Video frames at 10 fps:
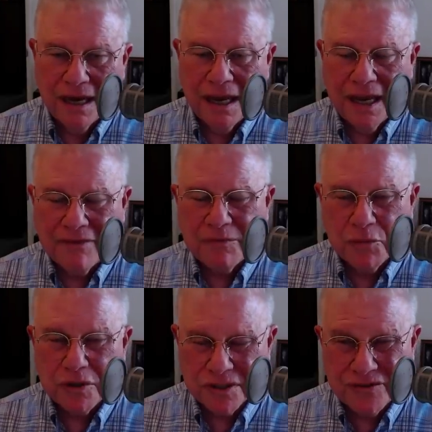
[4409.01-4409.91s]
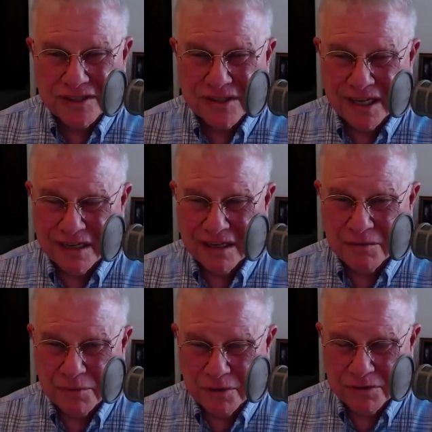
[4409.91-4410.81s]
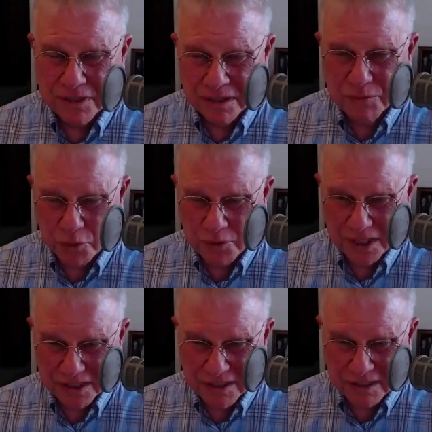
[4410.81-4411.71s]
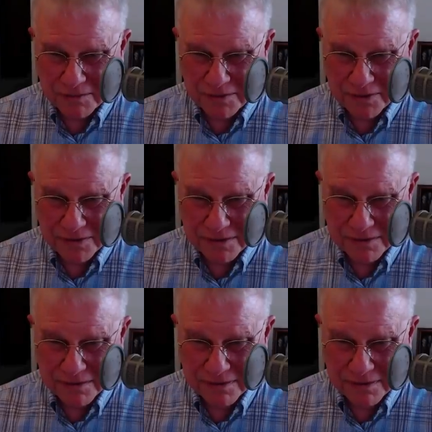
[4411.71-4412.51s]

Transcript: I have a more sophisticated approach and a more realistic approach.